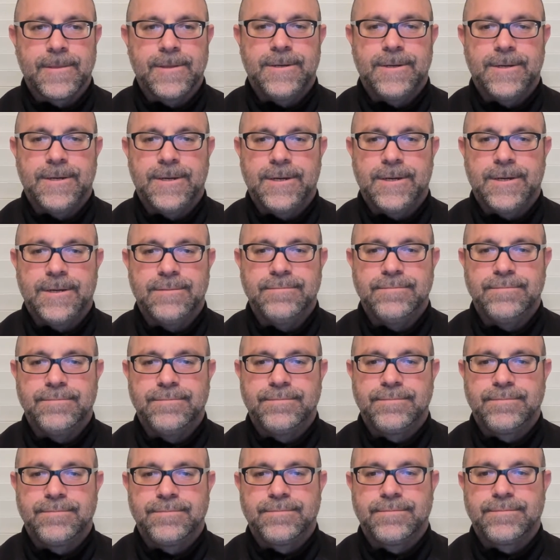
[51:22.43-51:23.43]
And
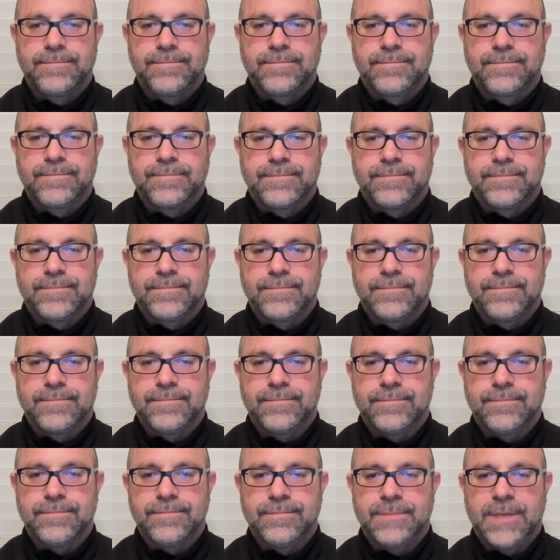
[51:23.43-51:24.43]

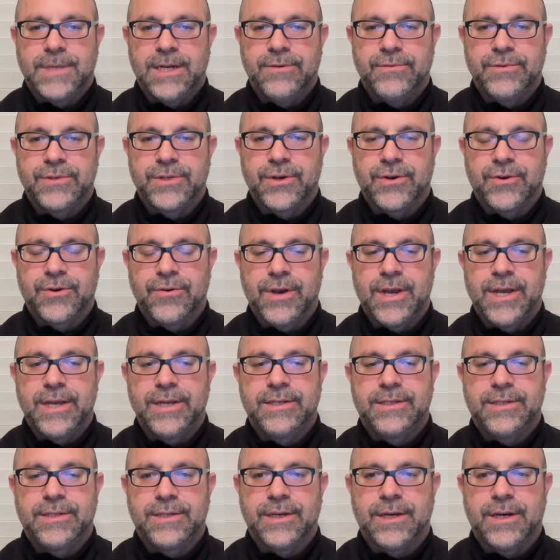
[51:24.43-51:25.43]
it was a
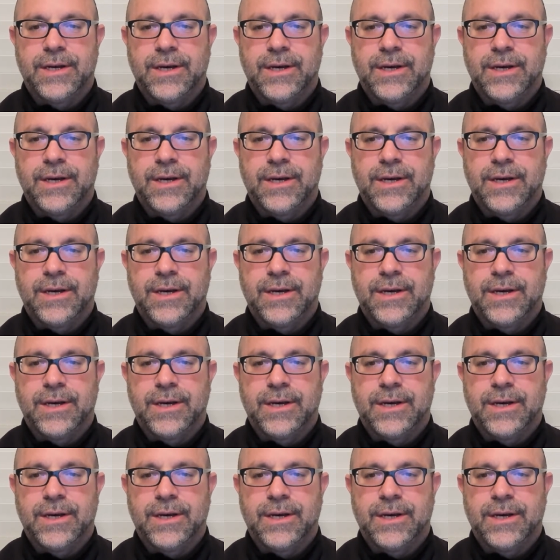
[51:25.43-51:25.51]
great